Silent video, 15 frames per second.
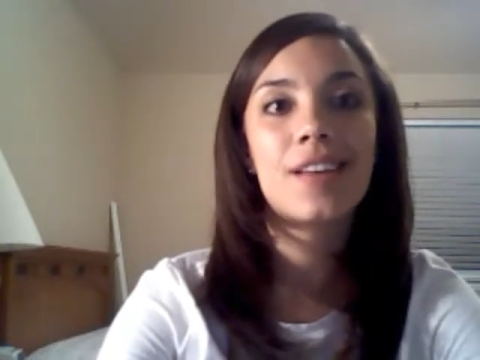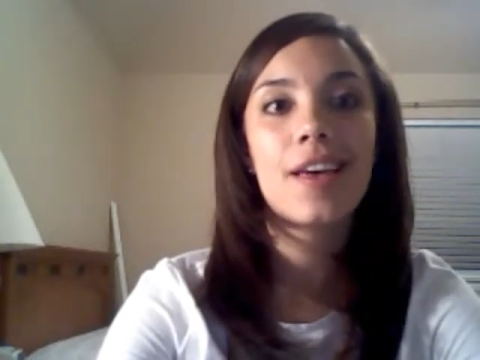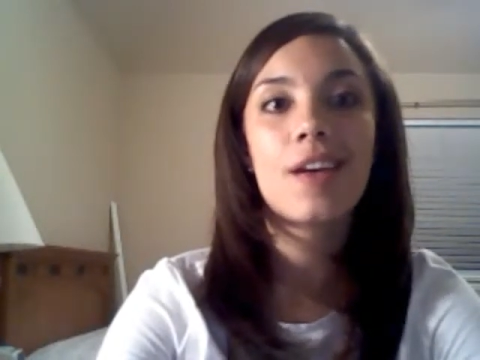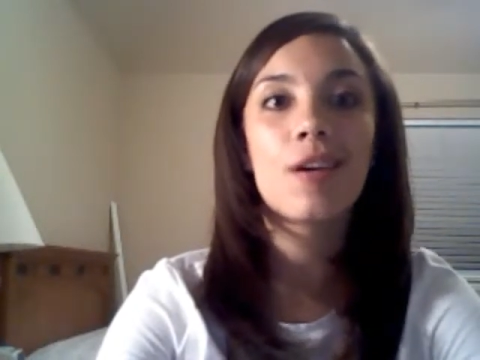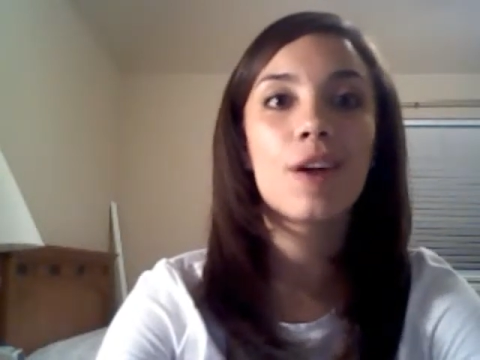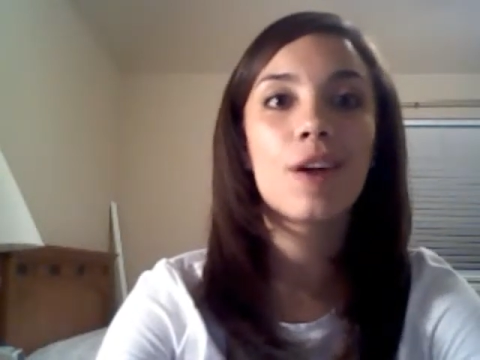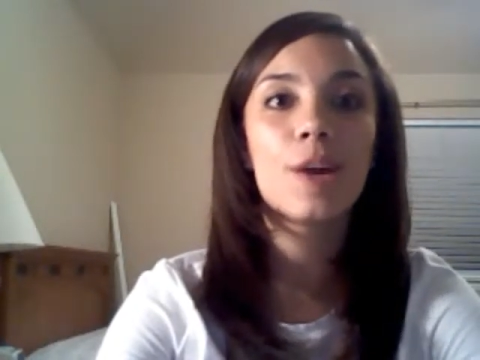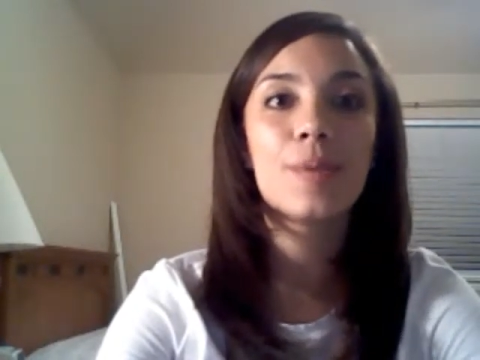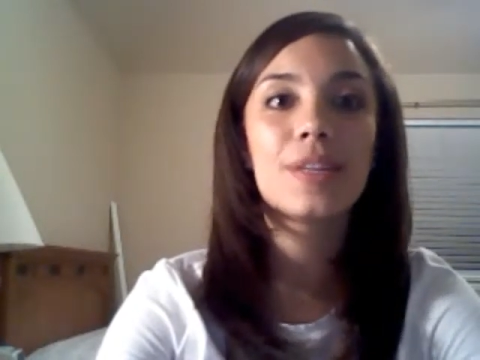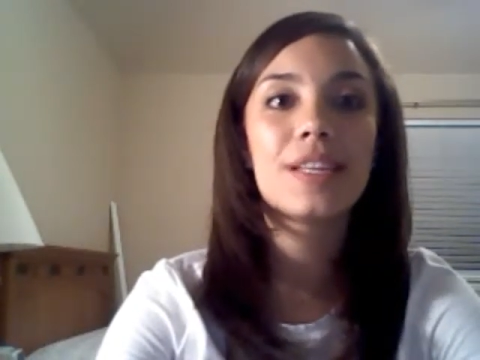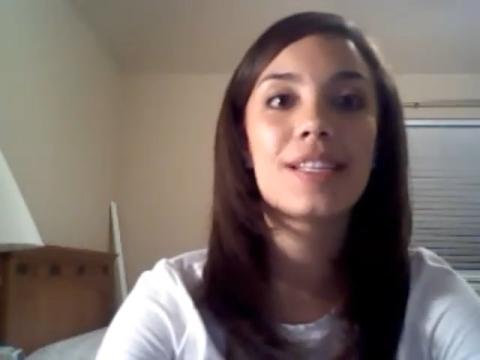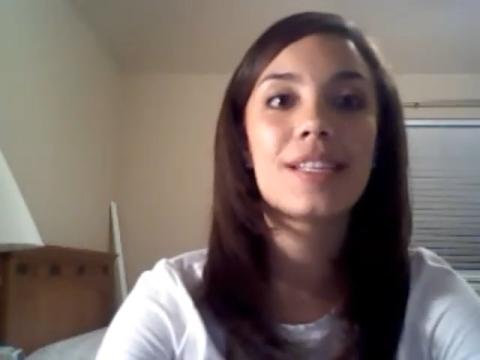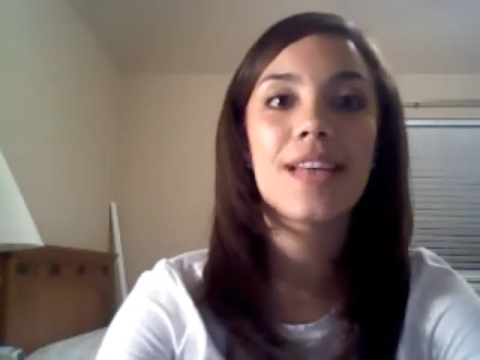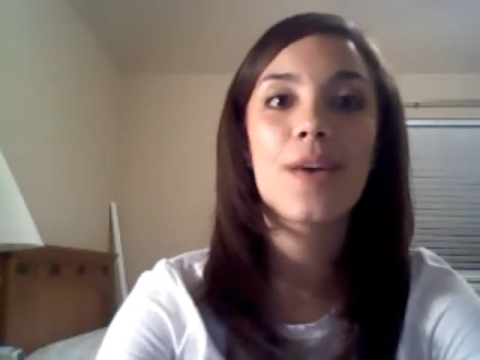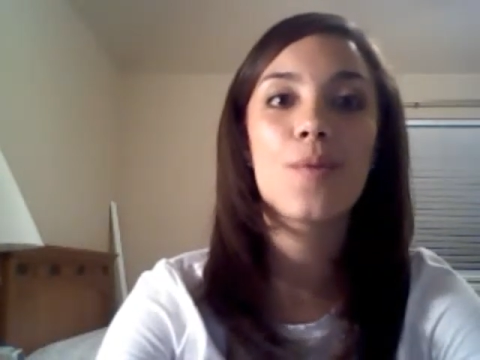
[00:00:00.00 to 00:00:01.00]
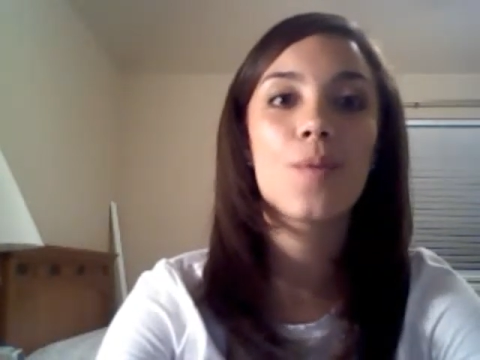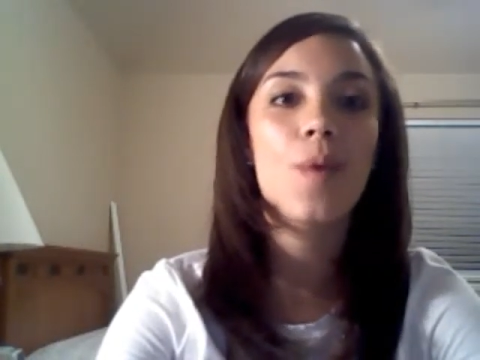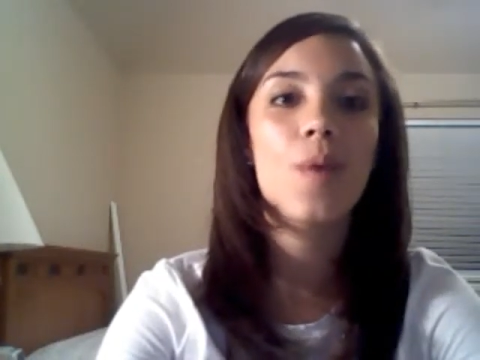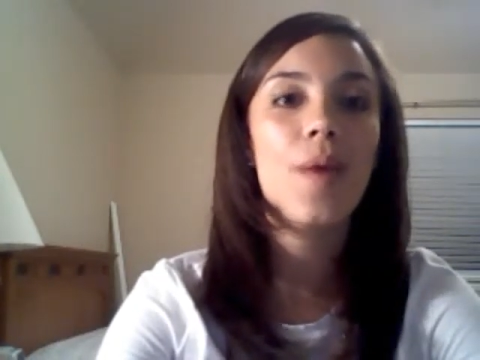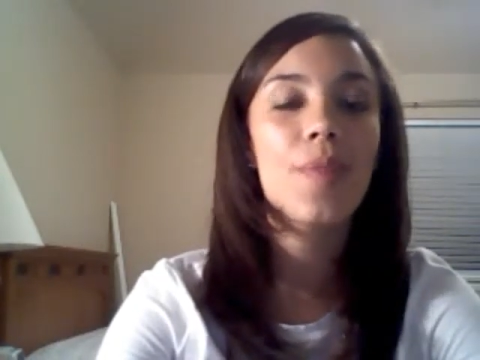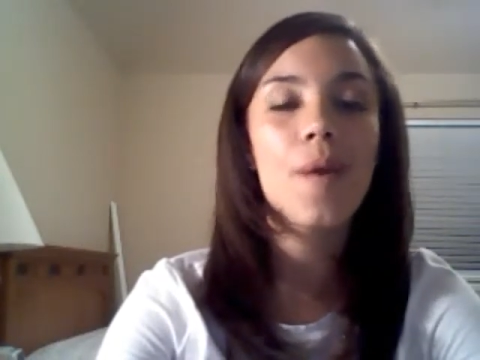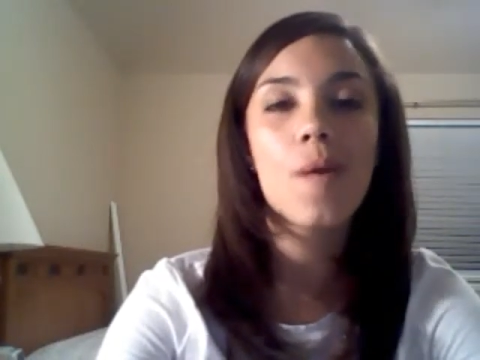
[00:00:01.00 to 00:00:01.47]
and are able to say
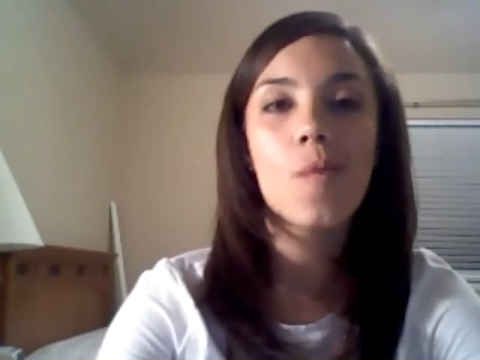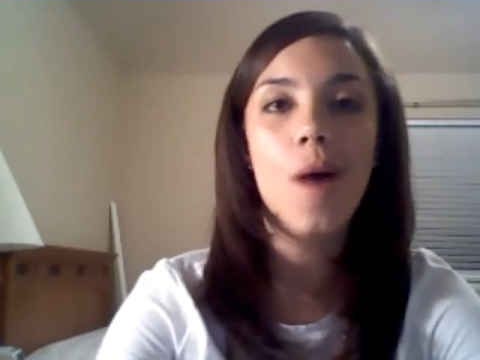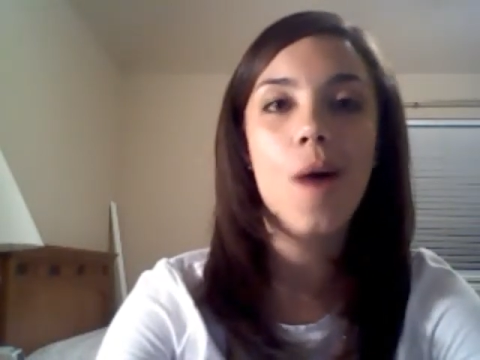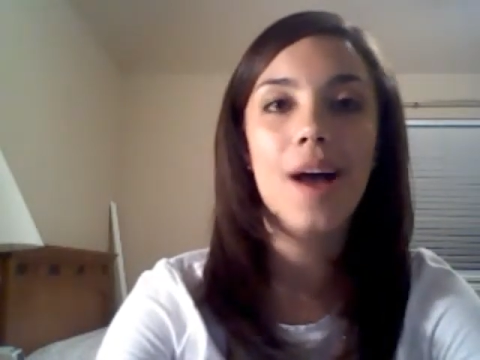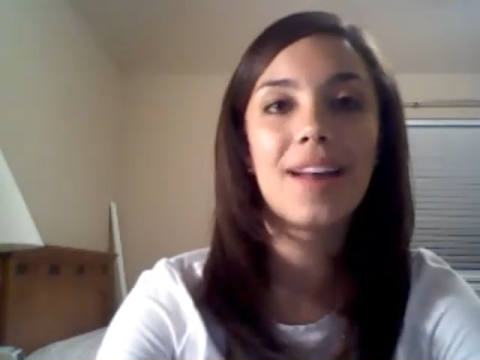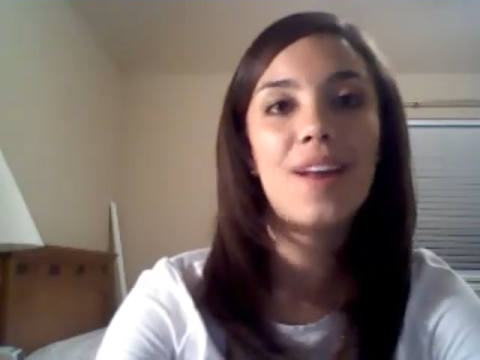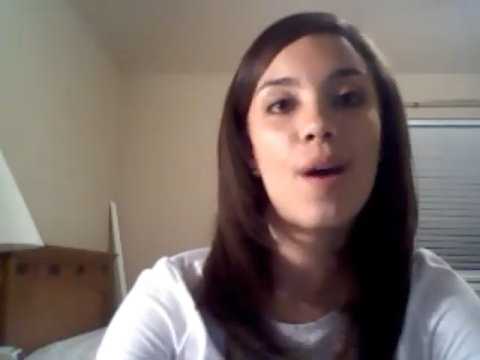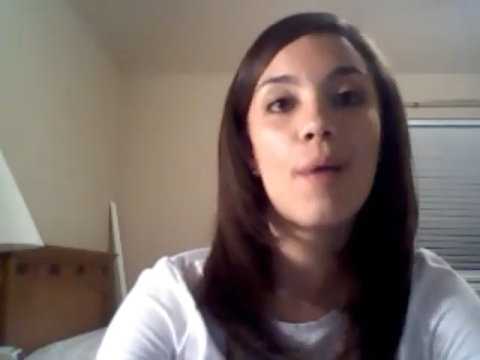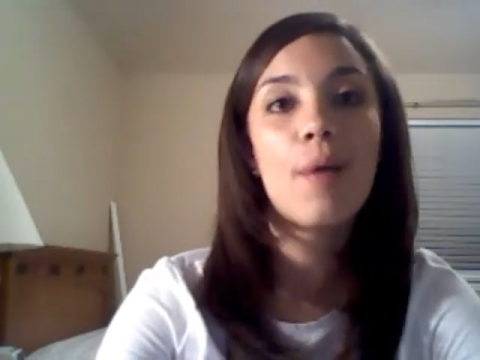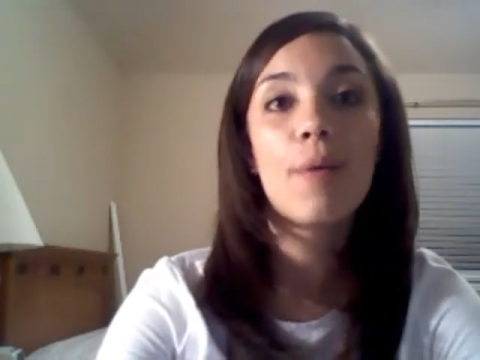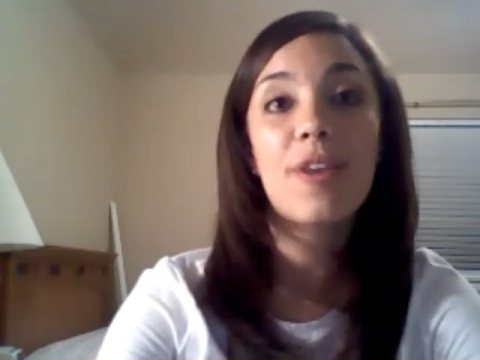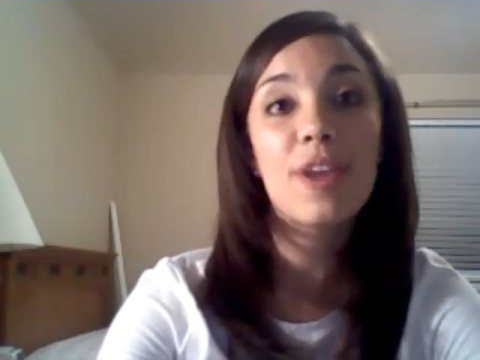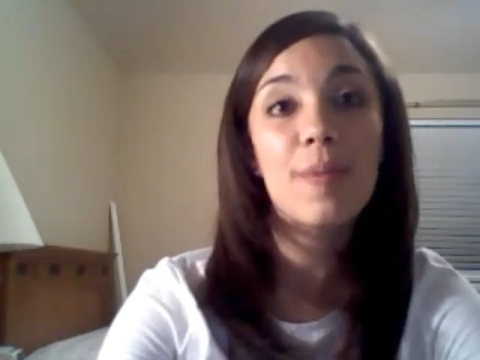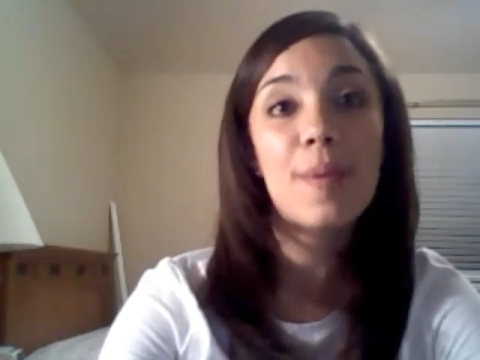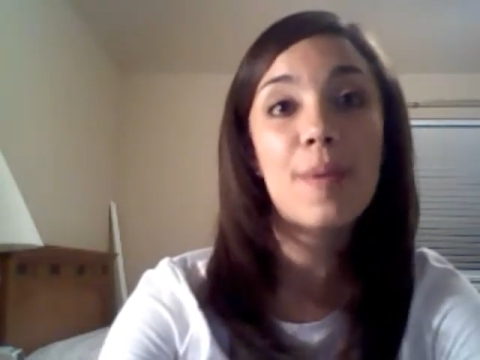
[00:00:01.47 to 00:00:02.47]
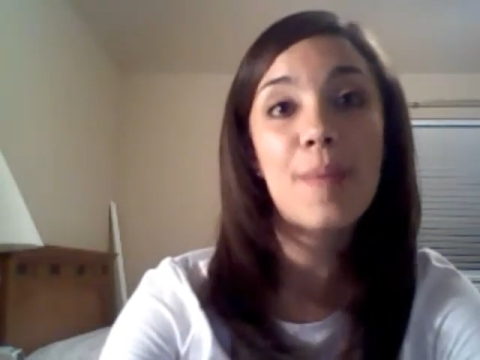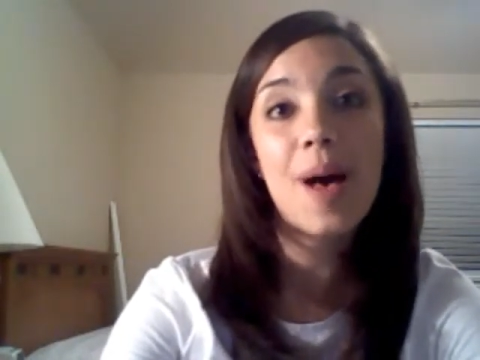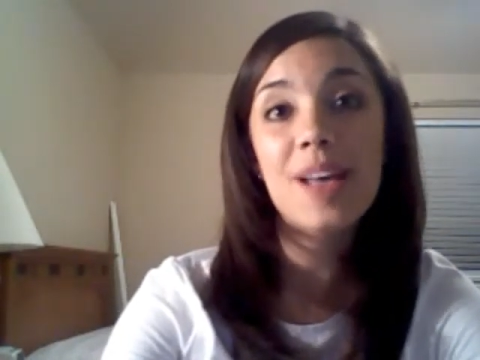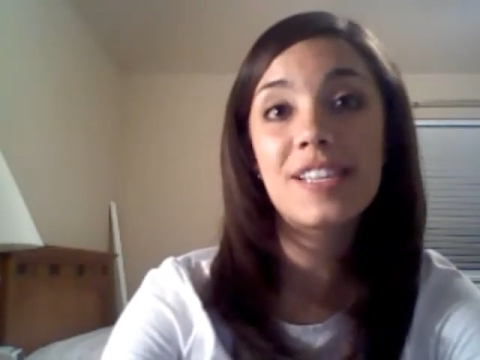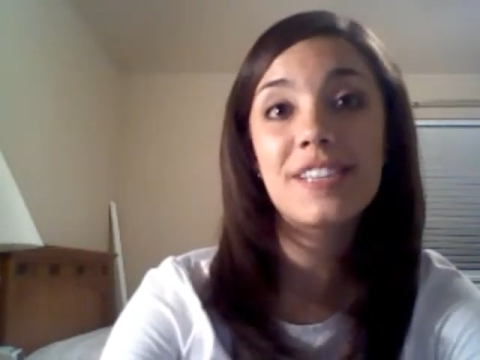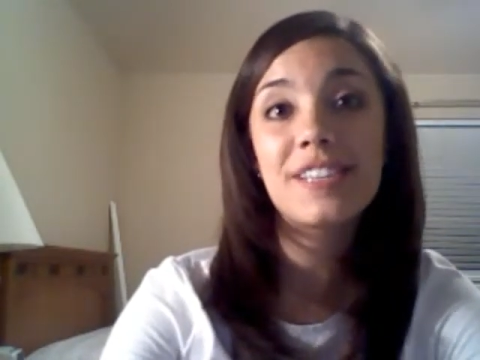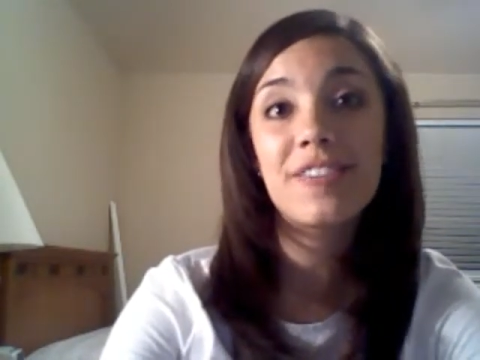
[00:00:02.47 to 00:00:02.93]
what they want, whether it be
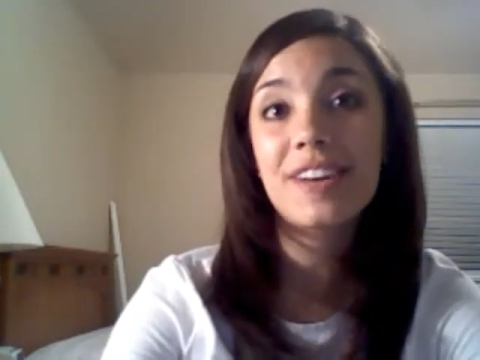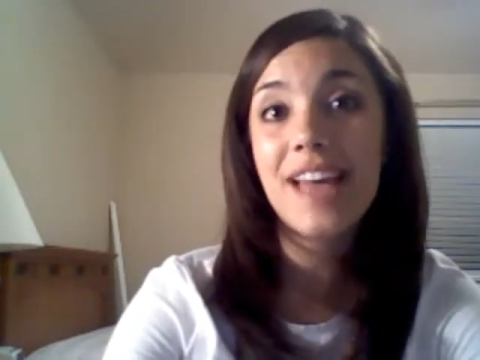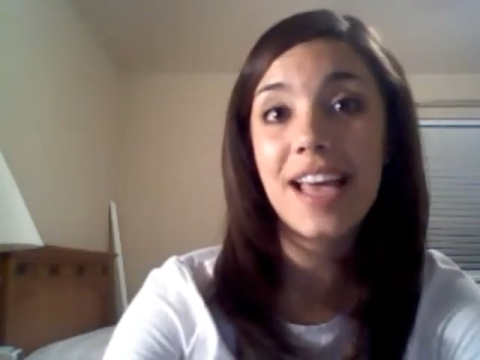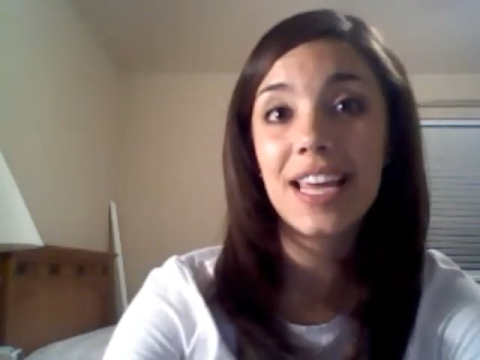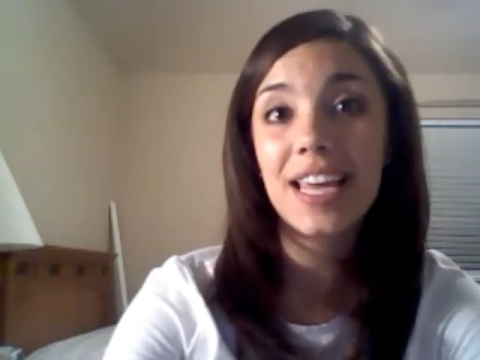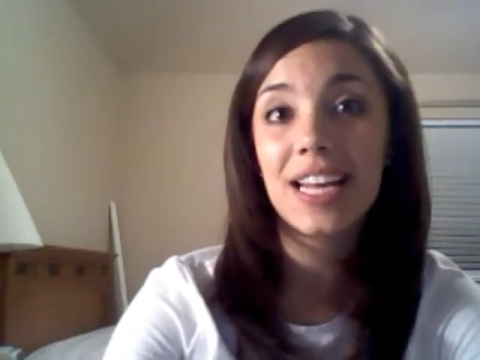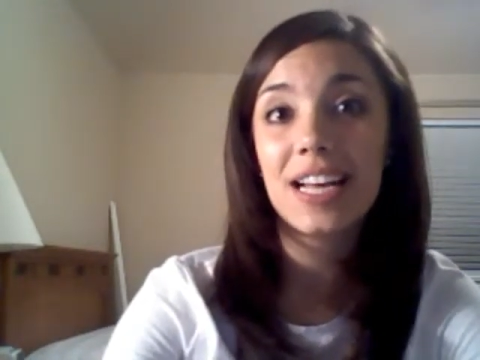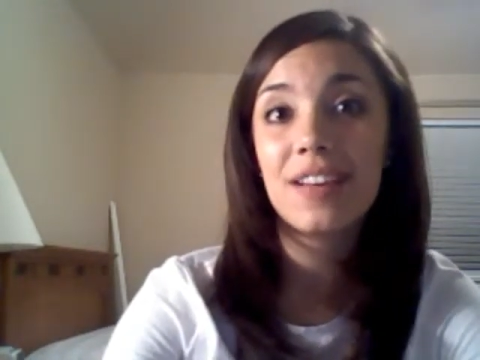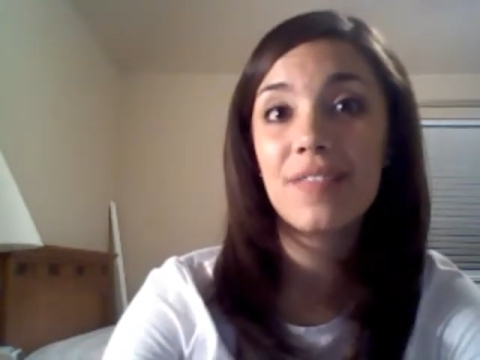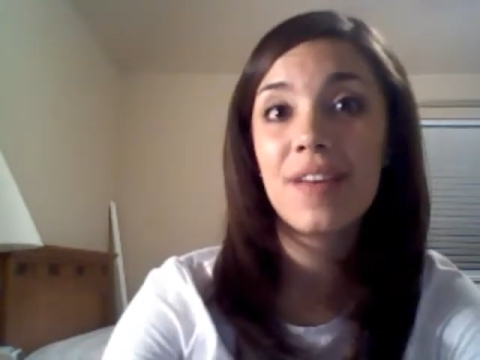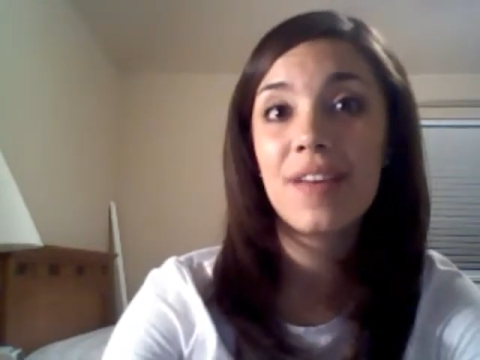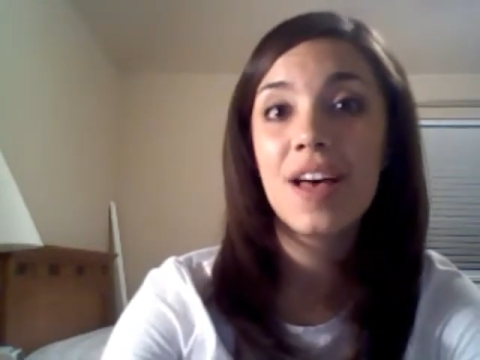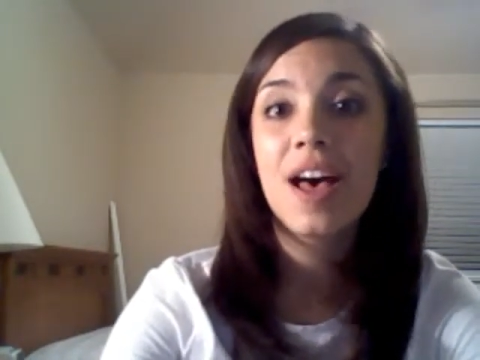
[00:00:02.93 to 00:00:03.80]
positive or negative,